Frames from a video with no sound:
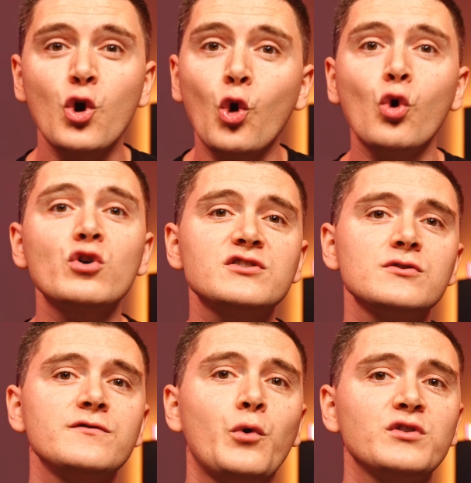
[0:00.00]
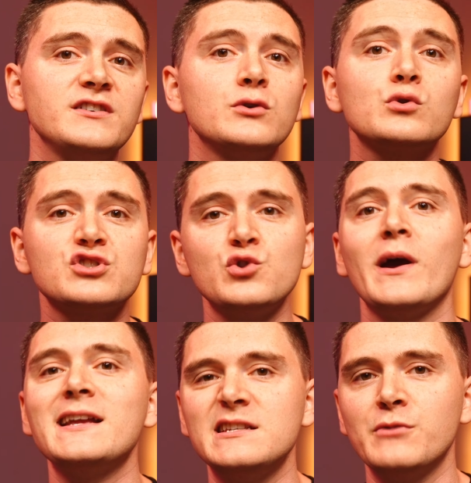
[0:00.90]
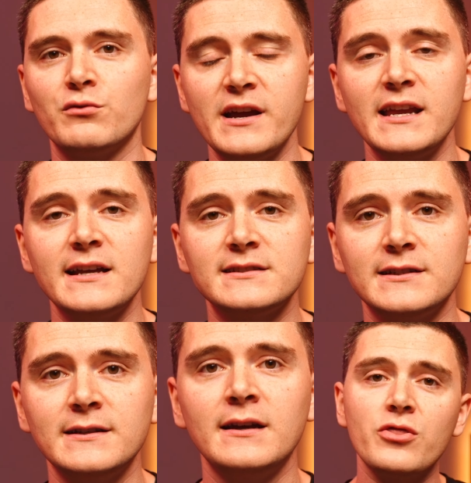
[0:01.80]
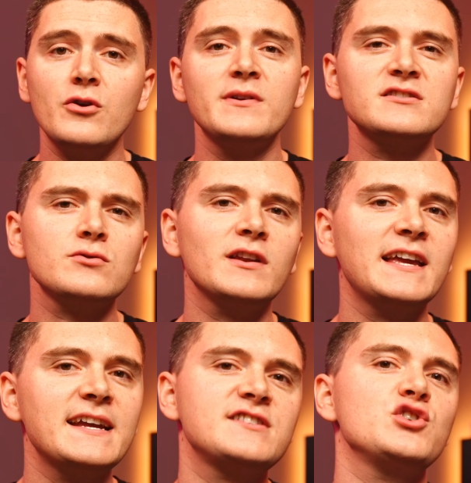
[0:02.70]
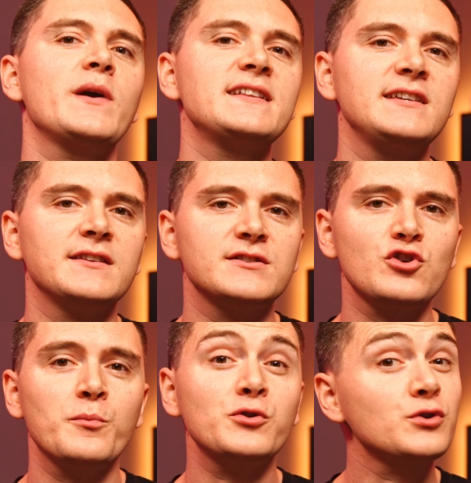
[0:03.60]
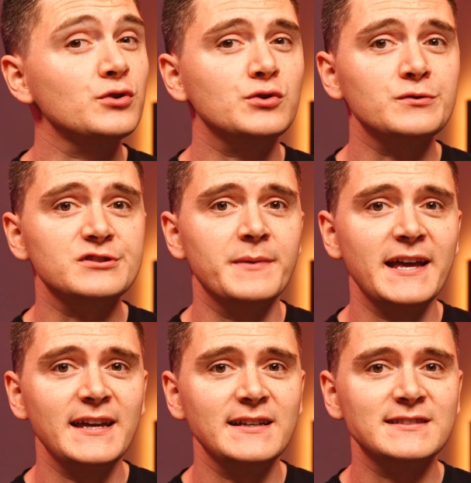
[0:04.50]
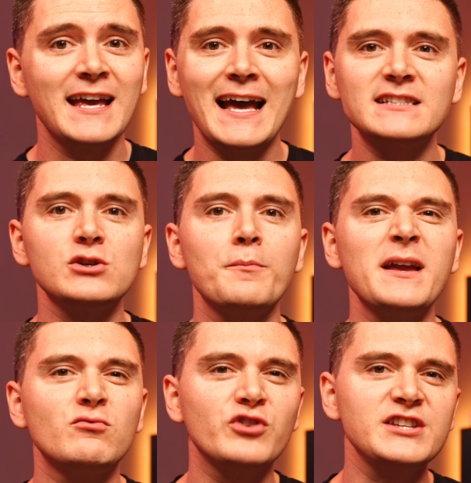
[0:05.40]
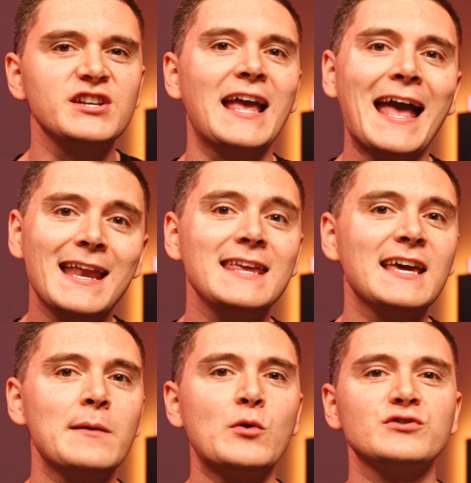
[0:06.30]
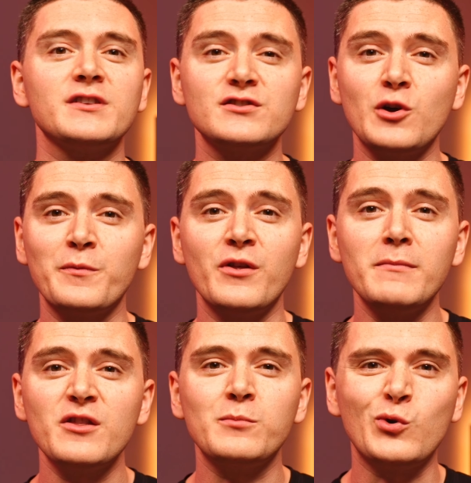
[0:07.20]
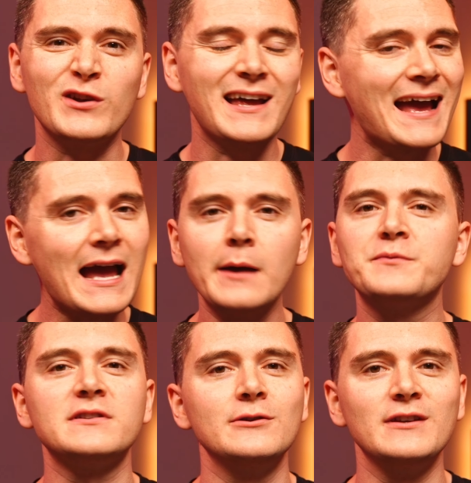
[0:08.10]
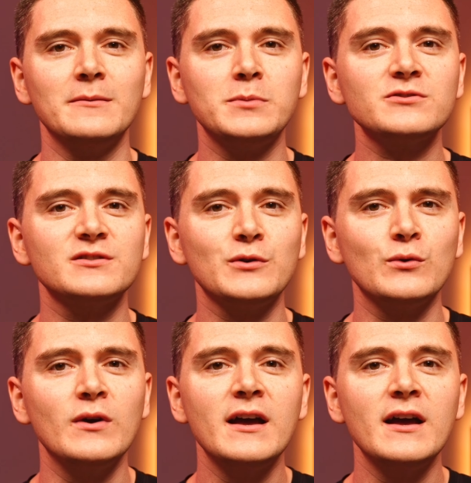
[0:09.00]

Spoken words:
or a 240 or 280mm radiator, though installing a 280 at the top could cause some headaches as it will make reaching any cables at the top of the motherboard absolutely impossible,